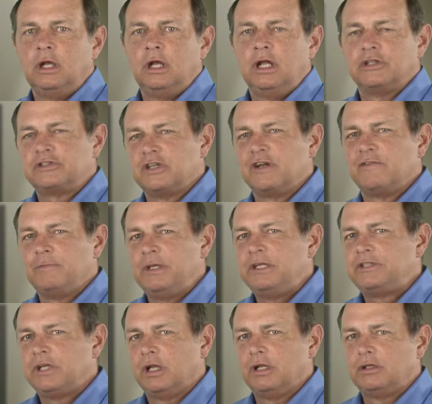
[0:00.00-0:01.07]
Instead of me
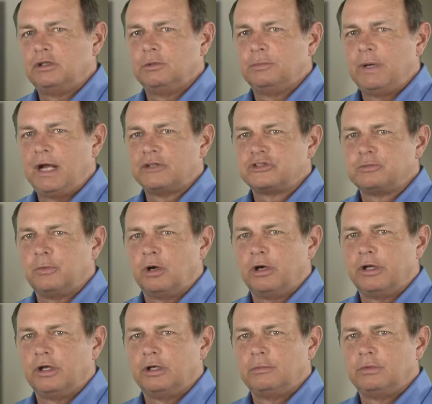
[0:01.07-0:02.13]
telling you about Smart
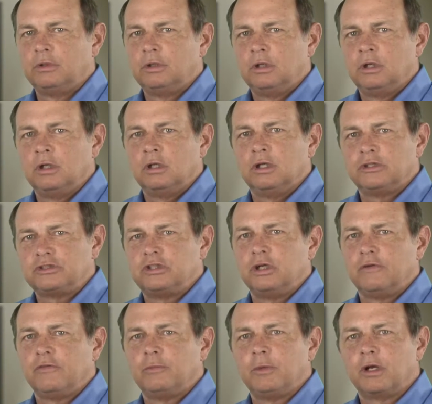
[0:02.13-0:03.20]
Hub, let's
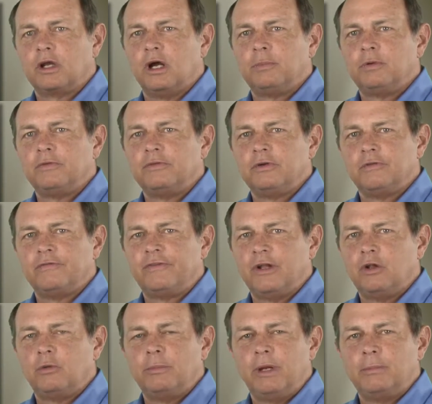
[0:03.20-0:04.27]
hear from a couple of your
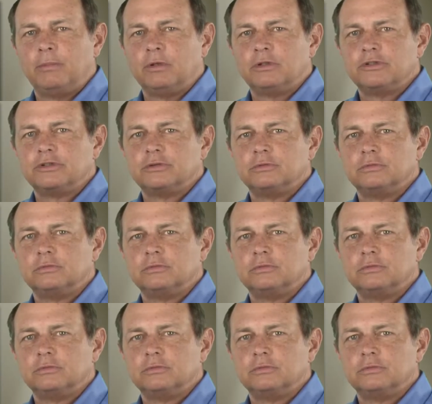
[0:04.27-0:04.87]
fellow members.